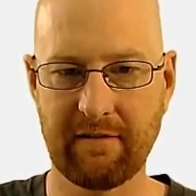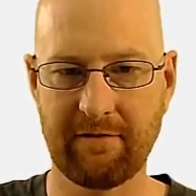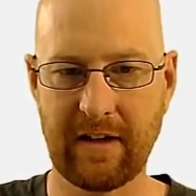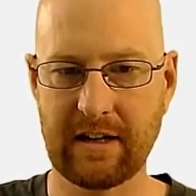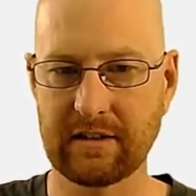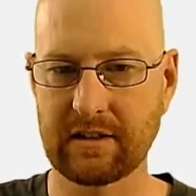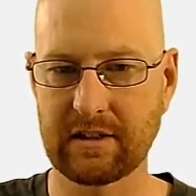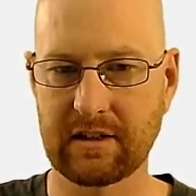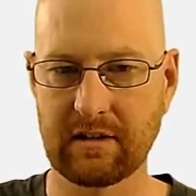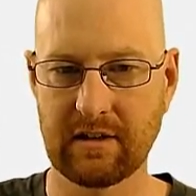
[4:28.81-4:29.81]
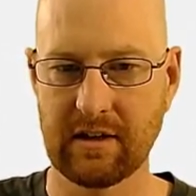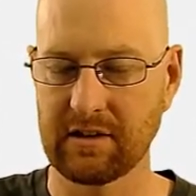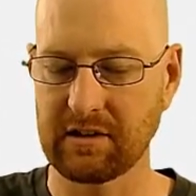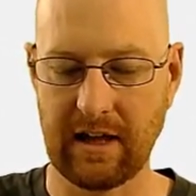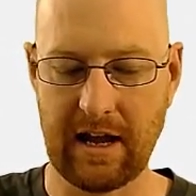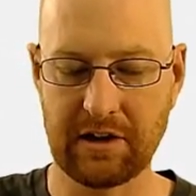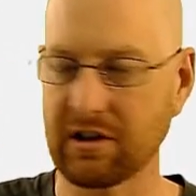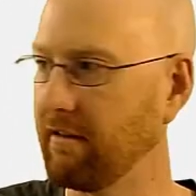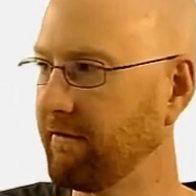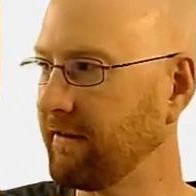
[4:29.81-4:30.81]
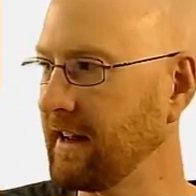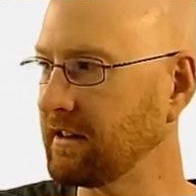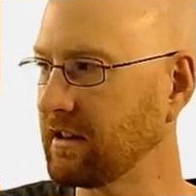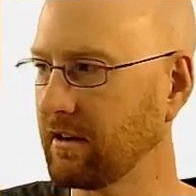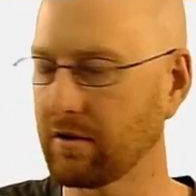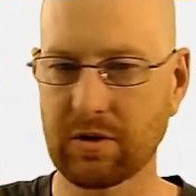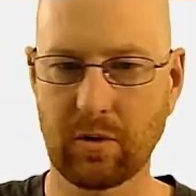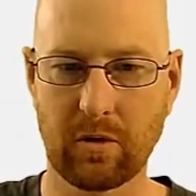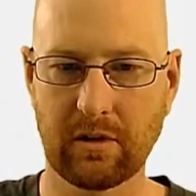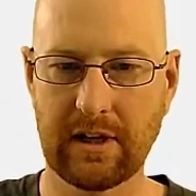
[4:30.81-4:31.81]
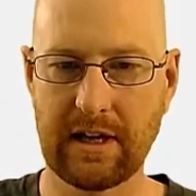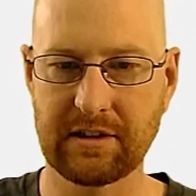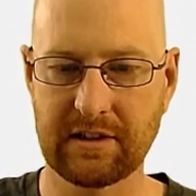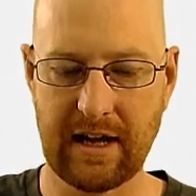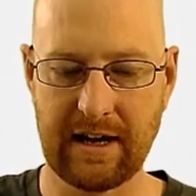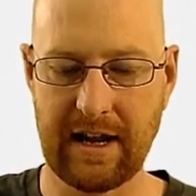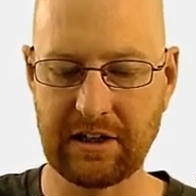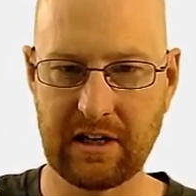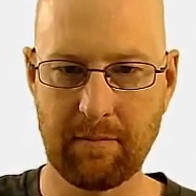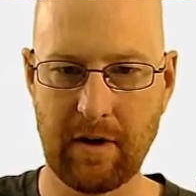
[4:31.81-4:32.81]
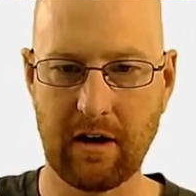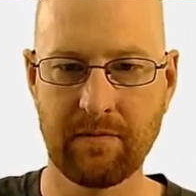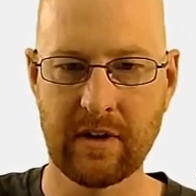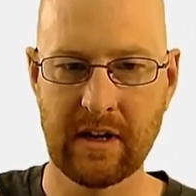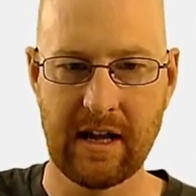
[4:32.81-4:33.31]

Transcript: events/event_list.html.